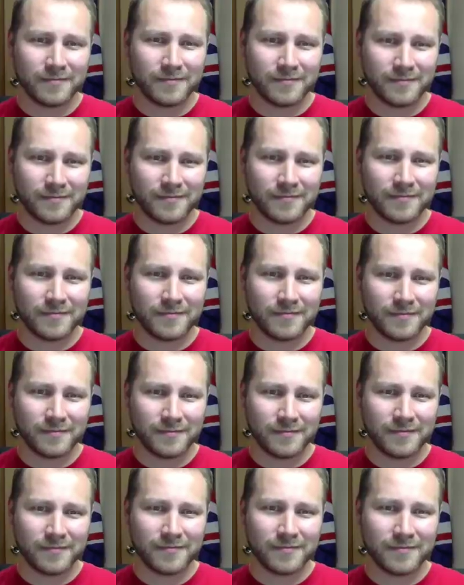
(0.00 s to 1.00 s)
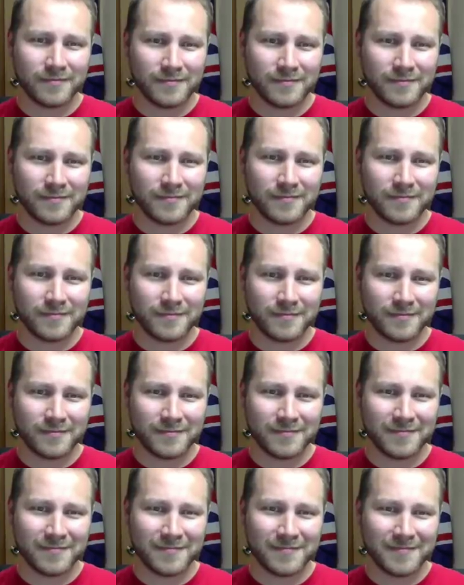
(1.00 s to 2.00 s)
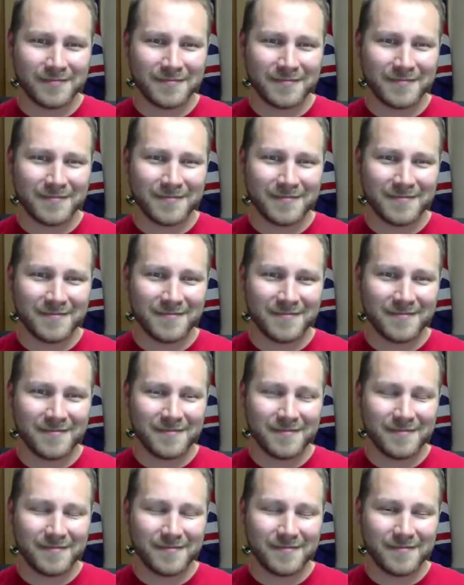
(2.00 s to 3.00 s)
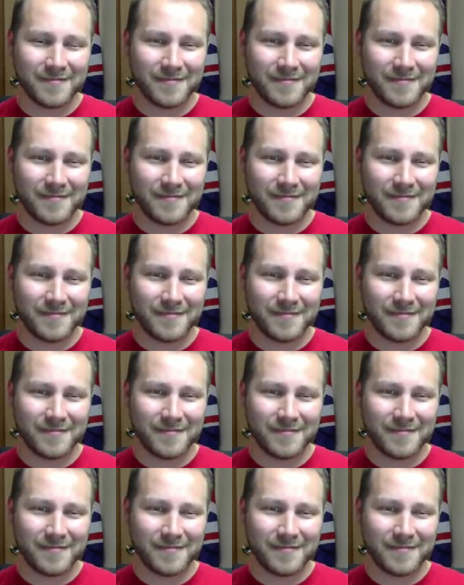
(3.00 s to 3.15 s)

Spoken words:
(silent)